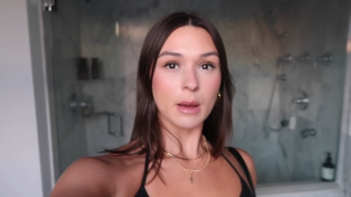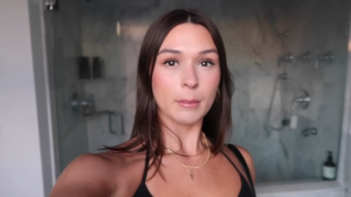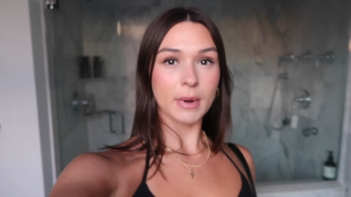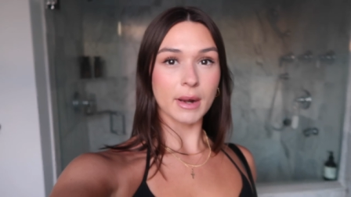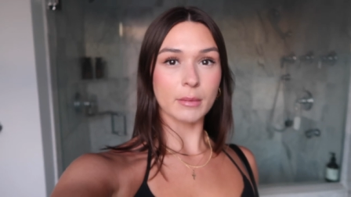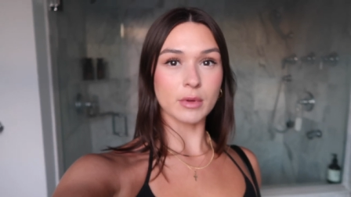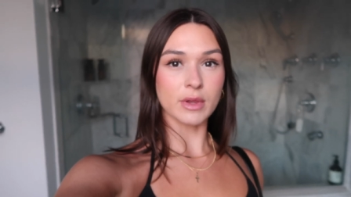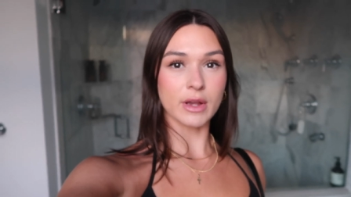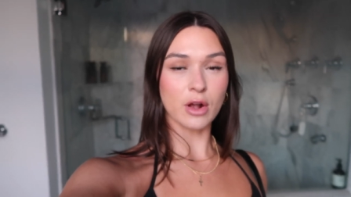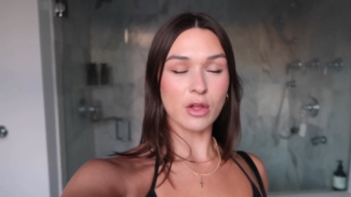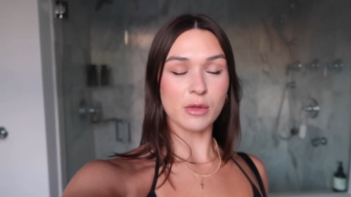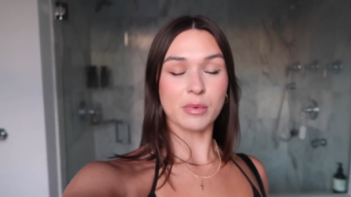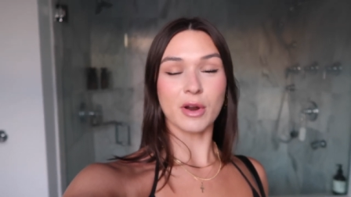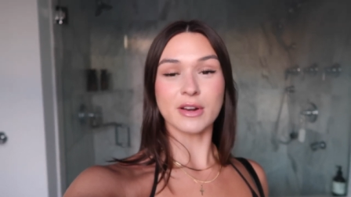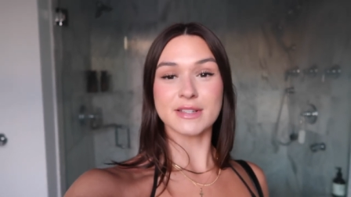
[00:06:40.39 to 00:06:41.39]
But I will link
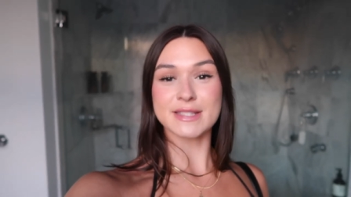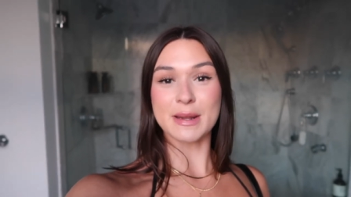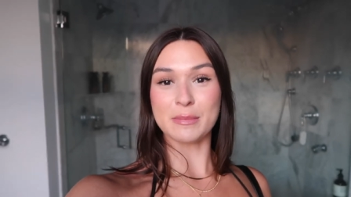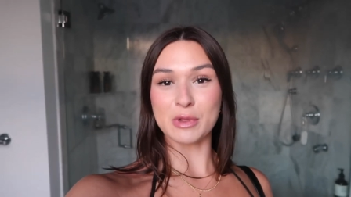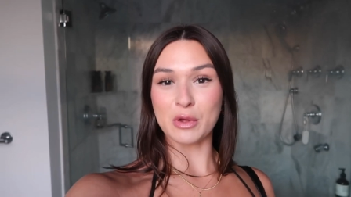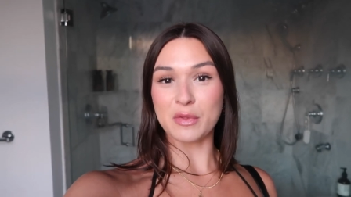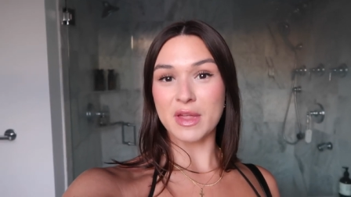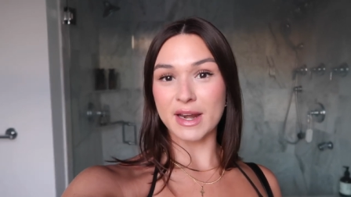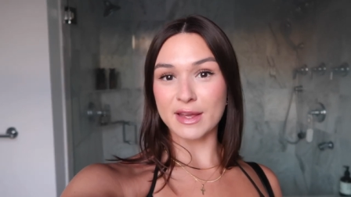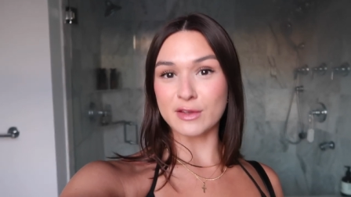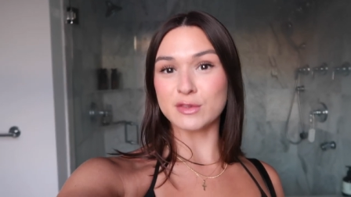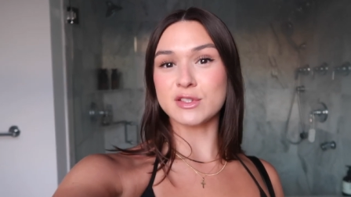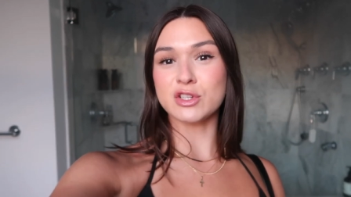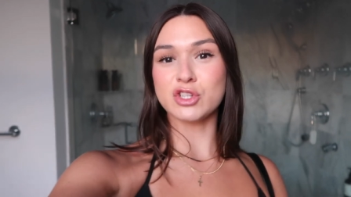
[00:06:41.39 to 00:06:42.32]
all the products down below that I use